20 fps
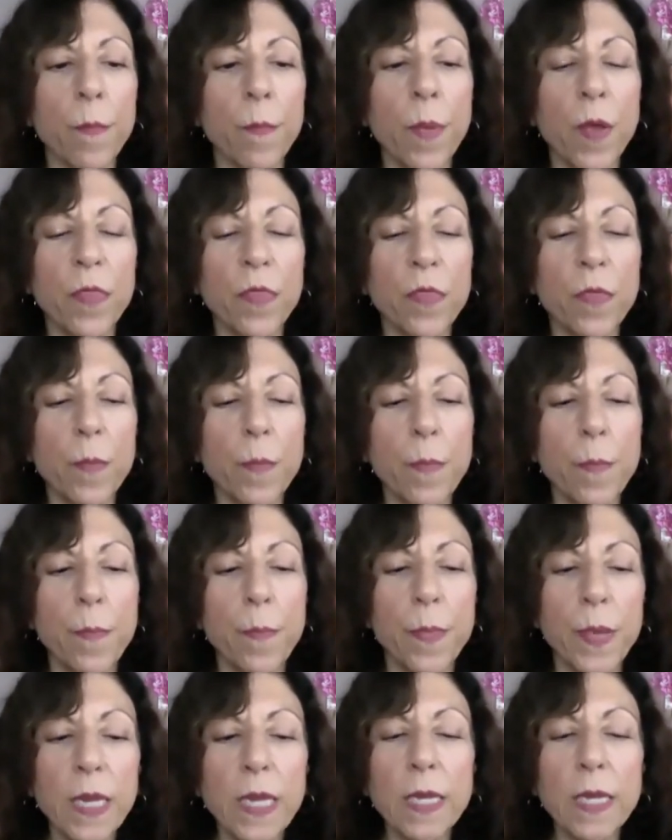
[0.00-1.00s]
but the
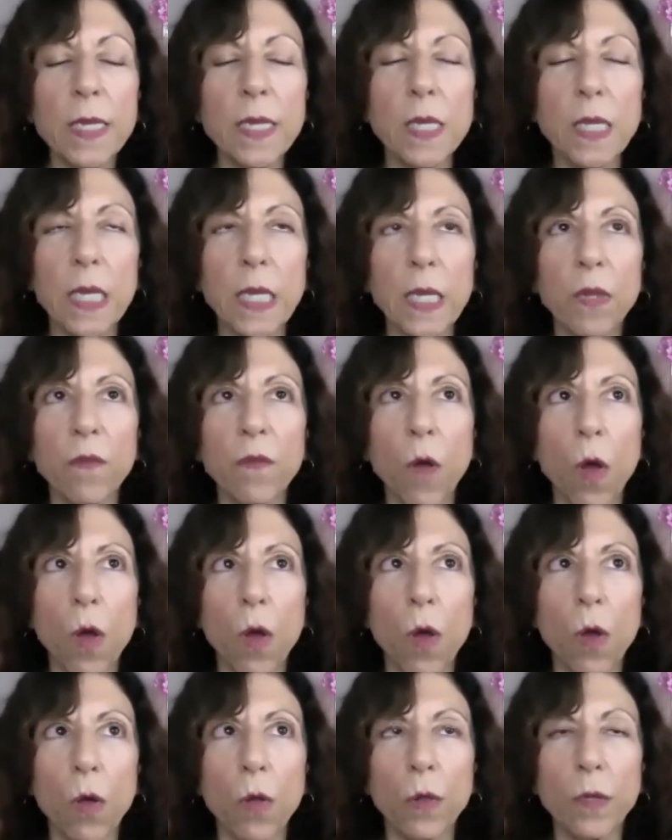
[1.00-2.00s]
biggest thing of
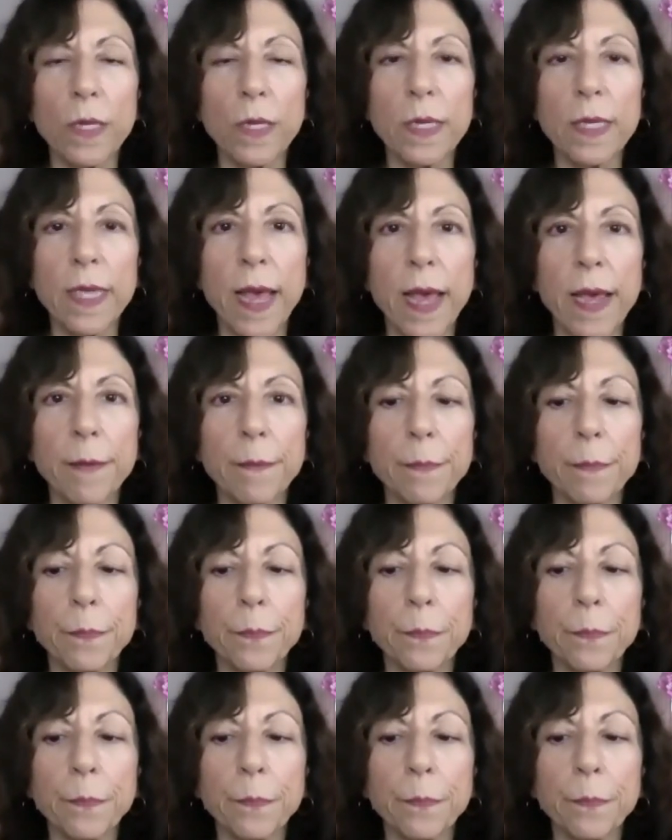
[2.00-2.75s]
all is that